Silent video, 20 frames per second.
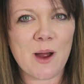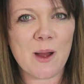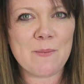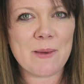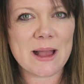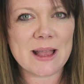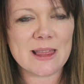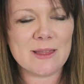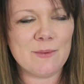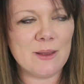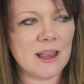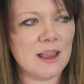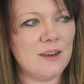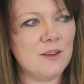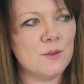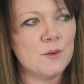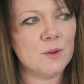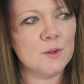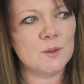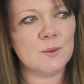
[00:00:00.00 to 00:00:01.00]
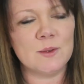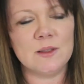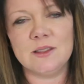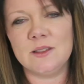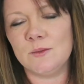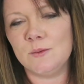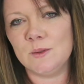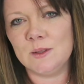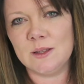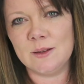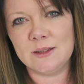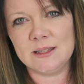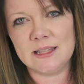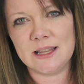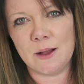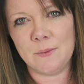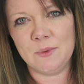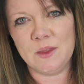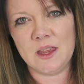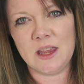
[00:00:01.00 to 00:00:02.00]
right back at the beginning of the course, whether that
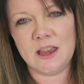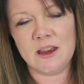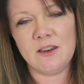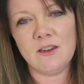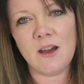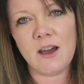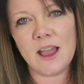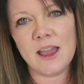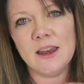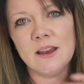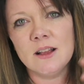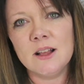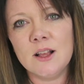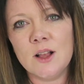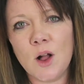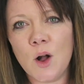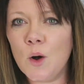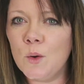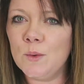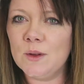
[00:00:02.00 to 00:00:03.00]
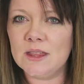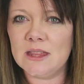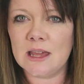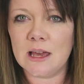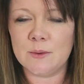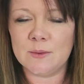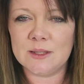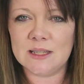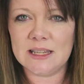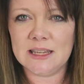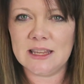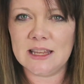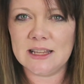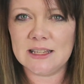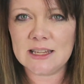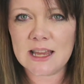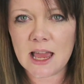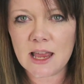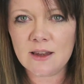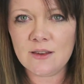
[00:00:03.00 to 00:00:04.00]
was year 9 or whether that was in year
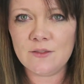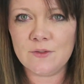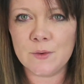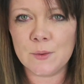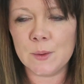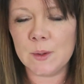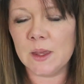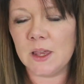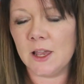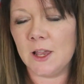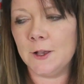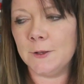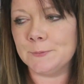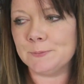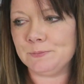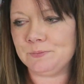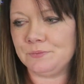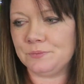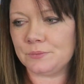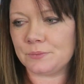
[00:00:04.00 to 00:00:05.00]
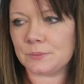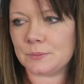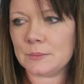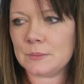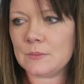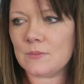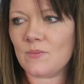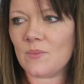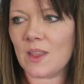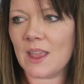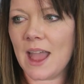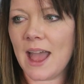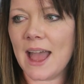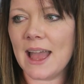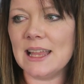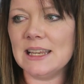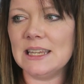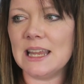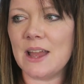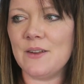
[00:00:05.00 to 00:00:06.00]
10 for you,
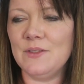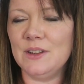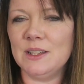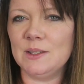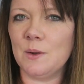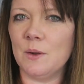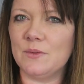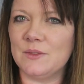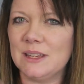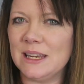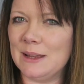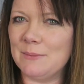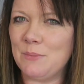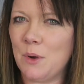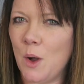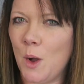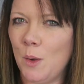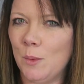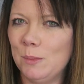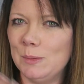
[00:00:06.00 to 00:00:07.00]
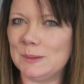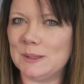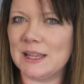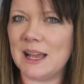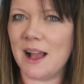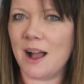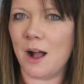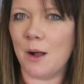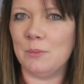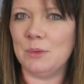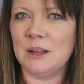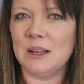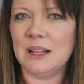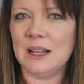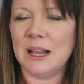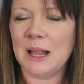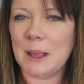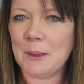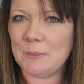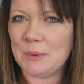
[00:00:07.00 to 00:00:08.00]
and every so often it pops up,
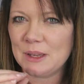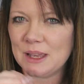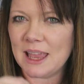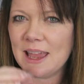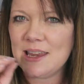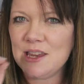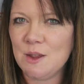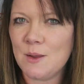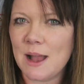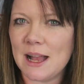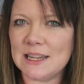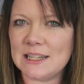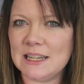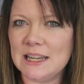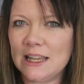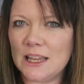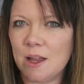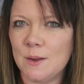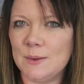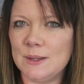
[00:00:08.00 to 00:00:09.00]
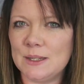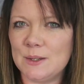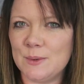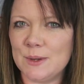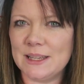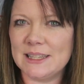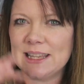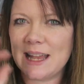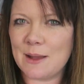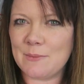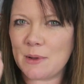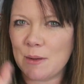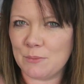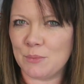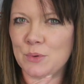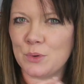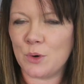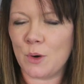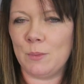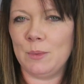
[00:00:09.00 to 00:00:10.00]
but can you actually go into an exam and
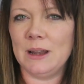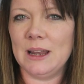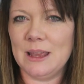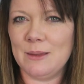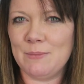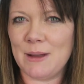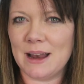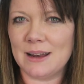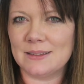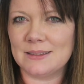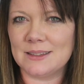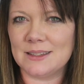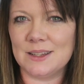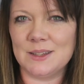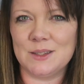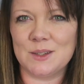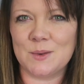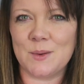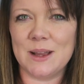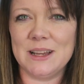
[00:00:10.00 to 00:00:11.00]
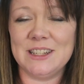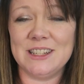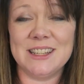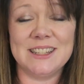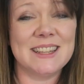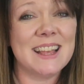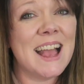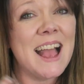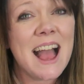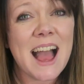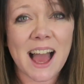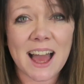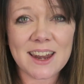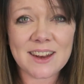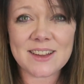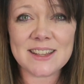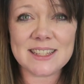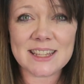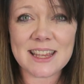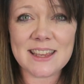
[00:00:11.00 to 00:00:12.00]
properly balance those equations? And
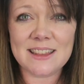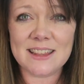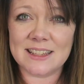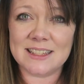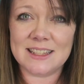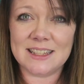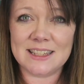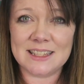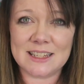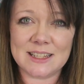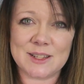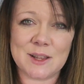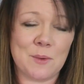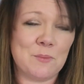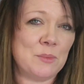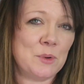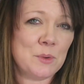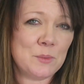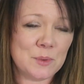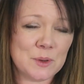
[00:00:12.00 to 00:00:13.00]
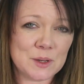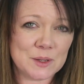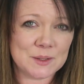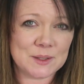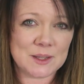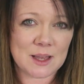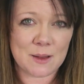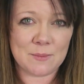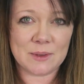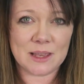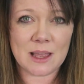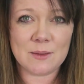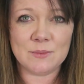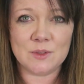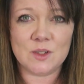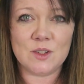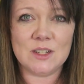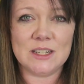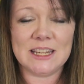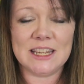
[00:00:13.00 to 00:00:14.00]
I say this as an example because I'm a
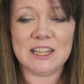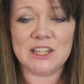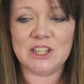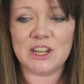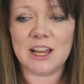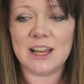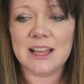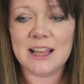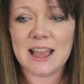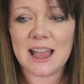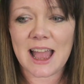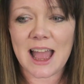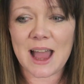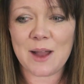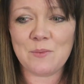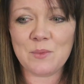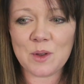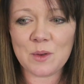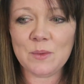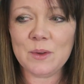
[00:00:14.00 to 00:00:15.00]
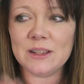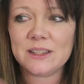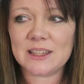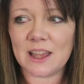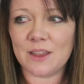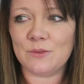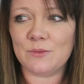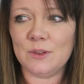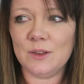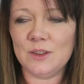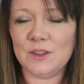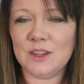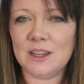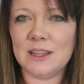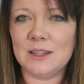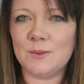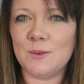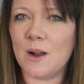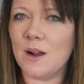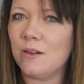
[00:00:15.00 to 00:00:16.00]
chemistry teacher and we always get through to
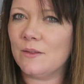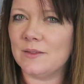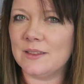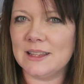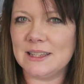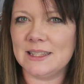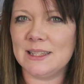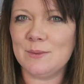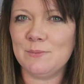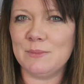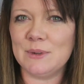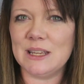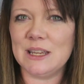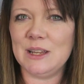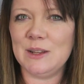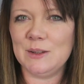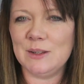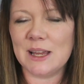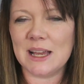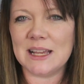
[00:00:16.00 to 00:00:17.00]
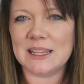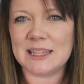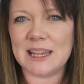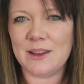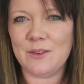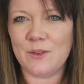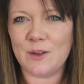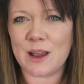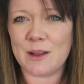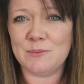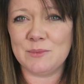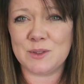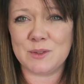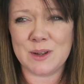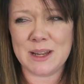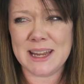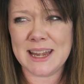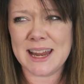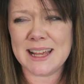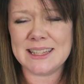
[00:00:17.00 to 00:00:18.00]
year 12, and there's somebody who does A-Level
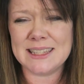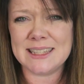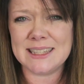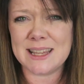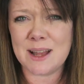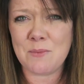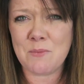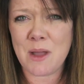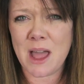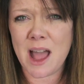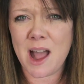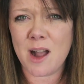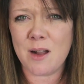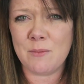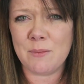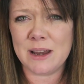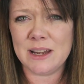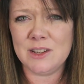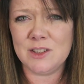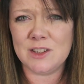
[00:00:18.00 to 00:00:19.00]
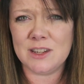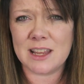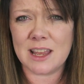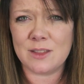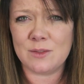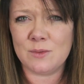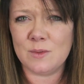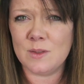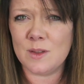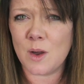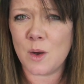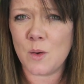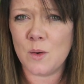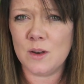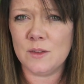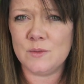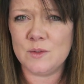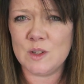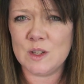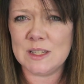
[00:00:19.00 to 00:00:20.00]
chemistry and has somehow managed to get through the
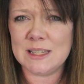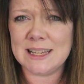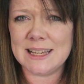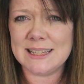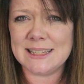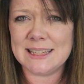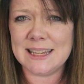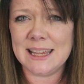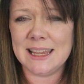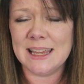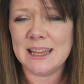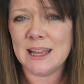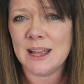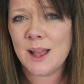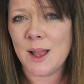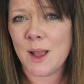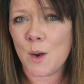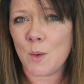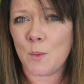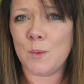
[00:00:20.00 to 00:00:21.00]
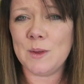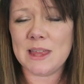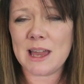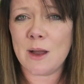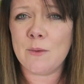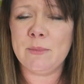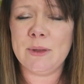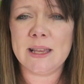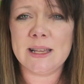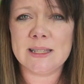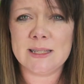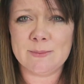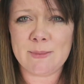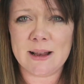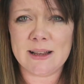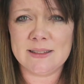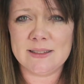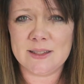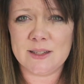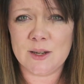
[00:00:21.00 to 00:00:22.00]
whole of GCSE without being able to
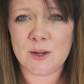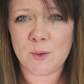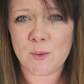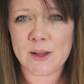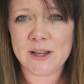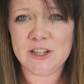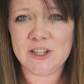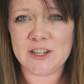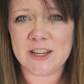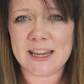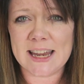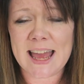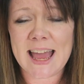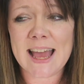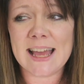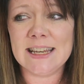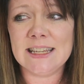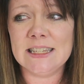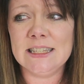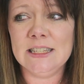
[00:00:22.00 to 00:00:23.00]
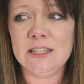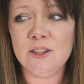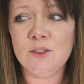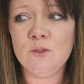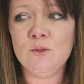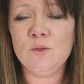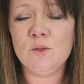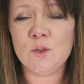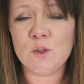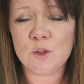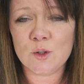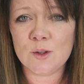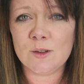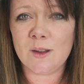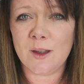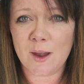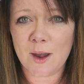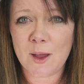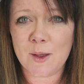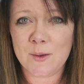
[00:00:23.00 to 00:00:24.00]
balance an equation, and you
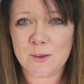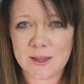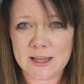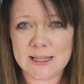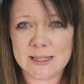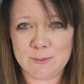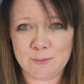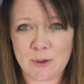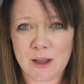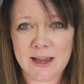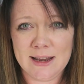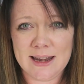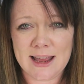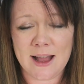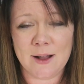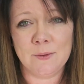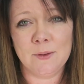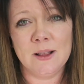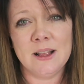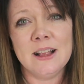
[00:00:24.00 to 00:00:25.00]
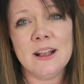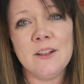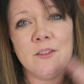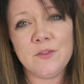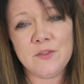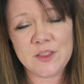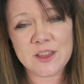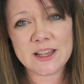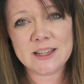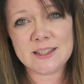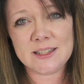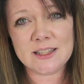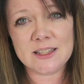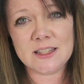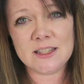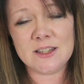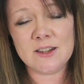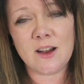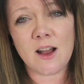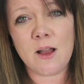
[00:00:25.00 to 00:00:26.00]
should know this by now. This
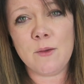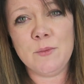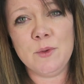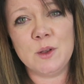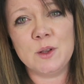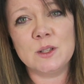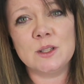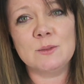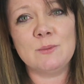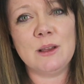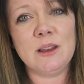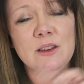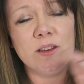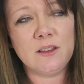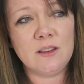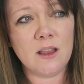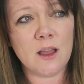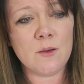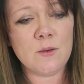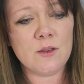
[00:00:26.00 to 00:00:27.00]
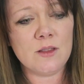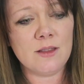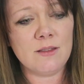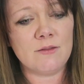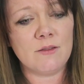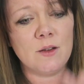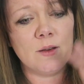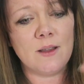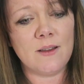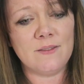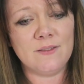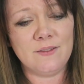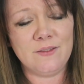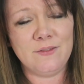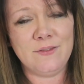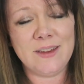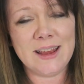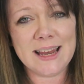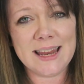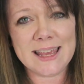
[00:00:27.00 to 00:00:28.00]
is the time you can spend going through and
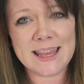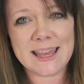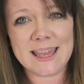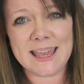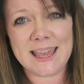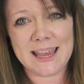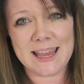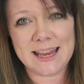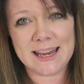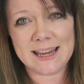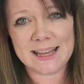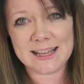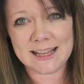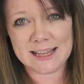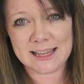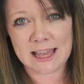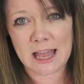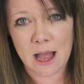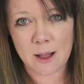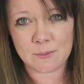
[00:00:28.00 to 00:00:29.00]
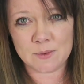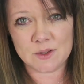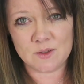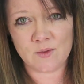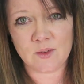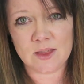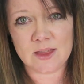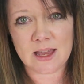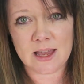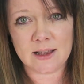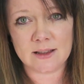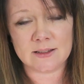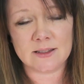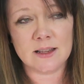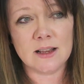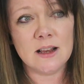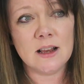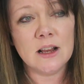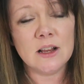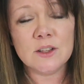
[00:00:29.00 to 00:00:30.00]
filling in gaps for things.
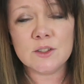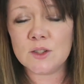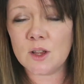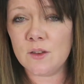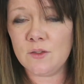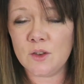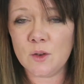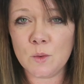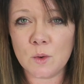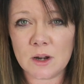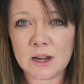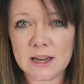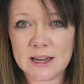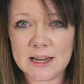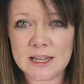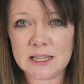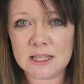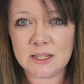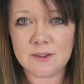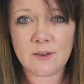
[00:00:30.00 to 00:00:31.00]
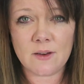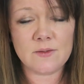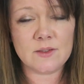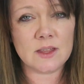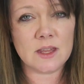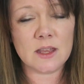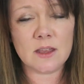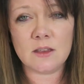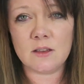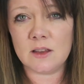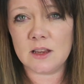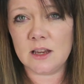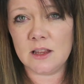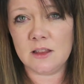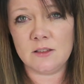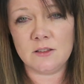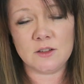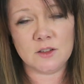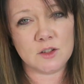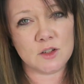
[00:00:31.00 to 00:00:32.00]
So if you want a list of everything, you can
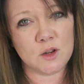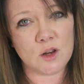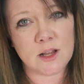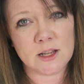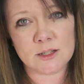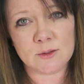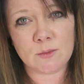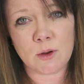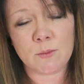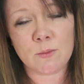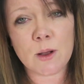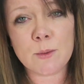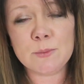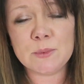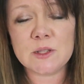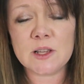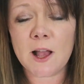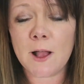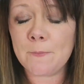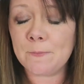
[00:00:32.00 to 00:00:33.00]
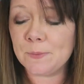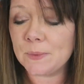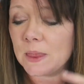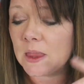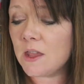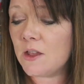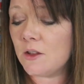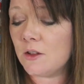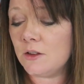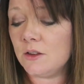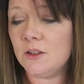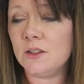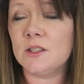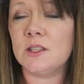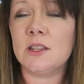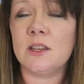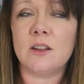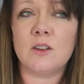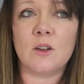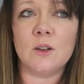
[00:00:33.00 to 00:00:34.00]
either use this, my website, you can use
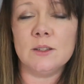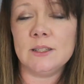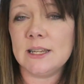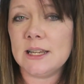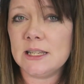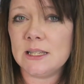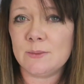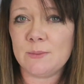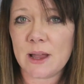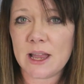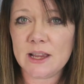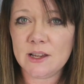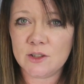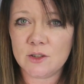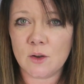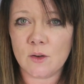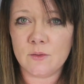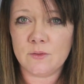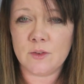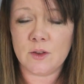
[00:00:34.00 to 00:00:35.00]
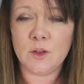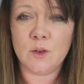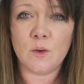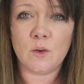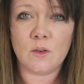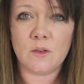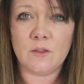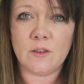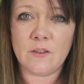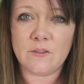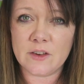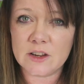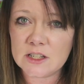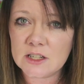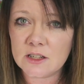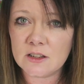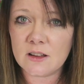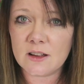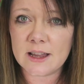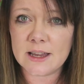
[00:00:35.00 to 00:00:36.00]
the contents page of your
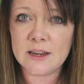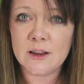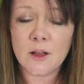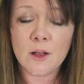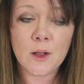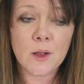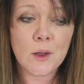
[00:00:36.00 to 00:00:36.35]
revision guide,